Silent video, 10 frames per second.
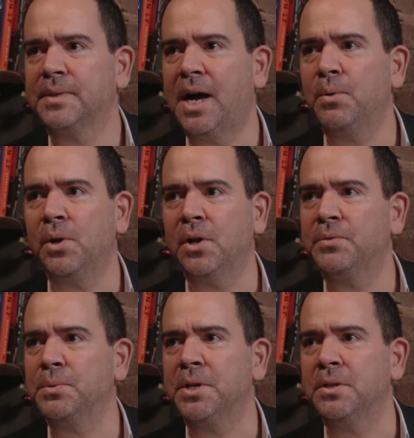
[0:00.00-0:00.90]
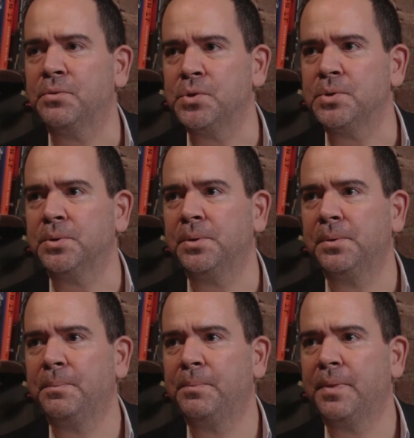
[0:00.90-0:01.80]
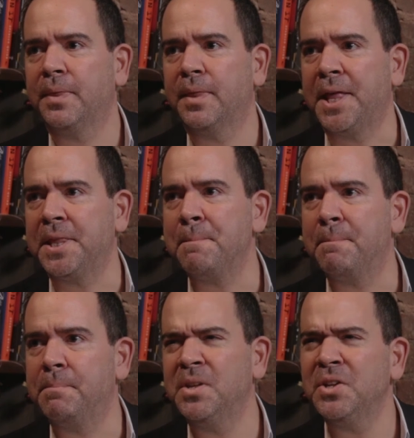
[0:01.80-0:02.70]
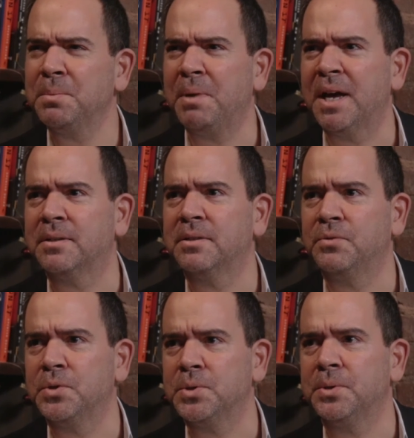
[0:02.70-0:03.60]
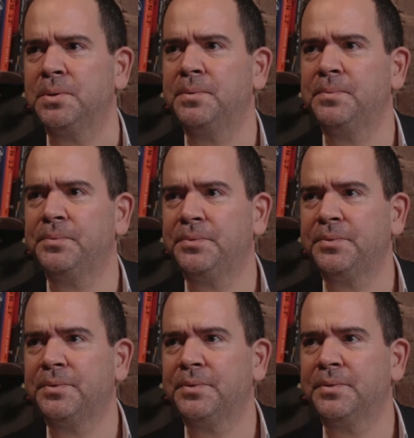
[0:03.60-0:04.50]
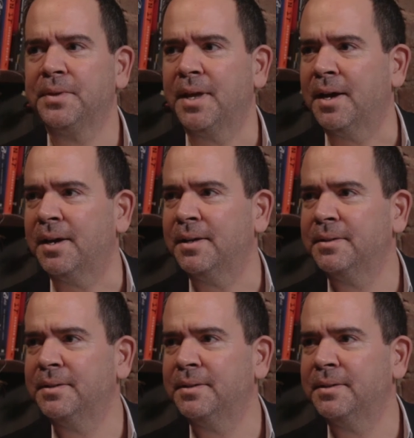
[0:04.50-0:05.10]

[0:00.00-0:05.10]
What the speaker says: I would love to be in the future. And then, not the past, the future. Yeah.